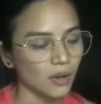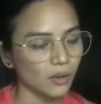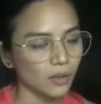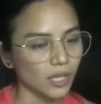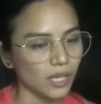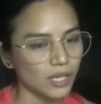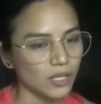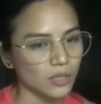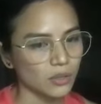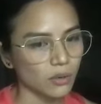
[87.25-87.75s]

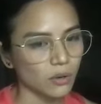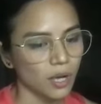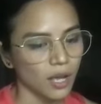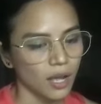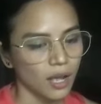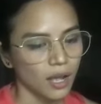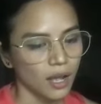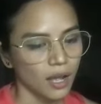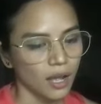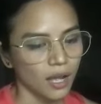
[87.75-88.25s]
Okay, so
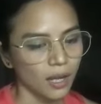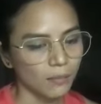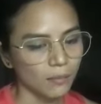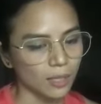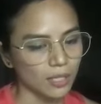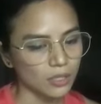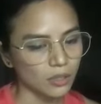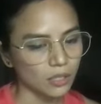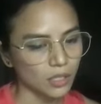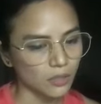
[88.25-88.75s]

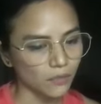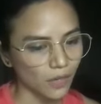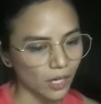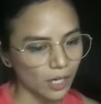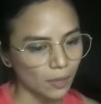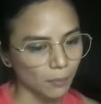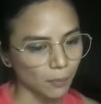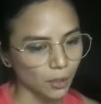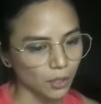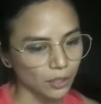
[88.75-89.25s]
it's also very
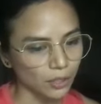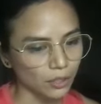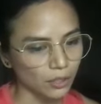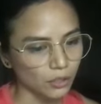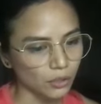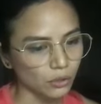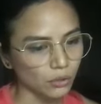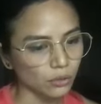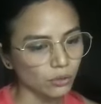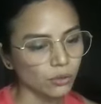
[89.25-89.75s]
important
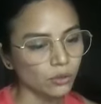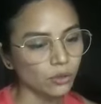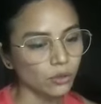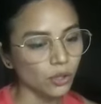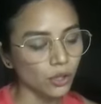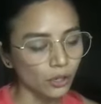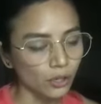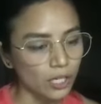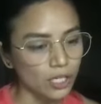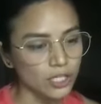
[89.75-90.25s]
to
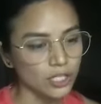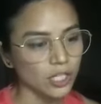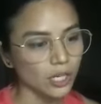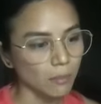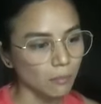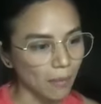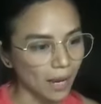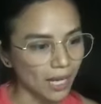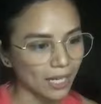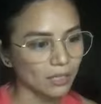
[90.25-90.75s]
nourish your
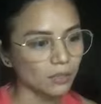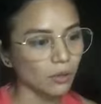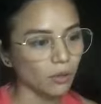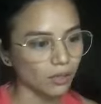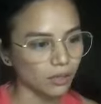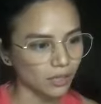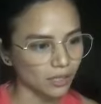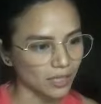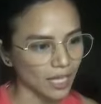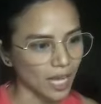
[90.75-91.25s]
mind all
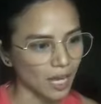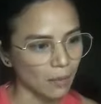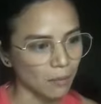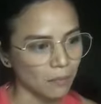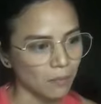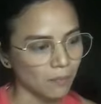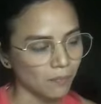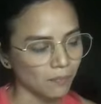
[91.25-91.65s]
the time.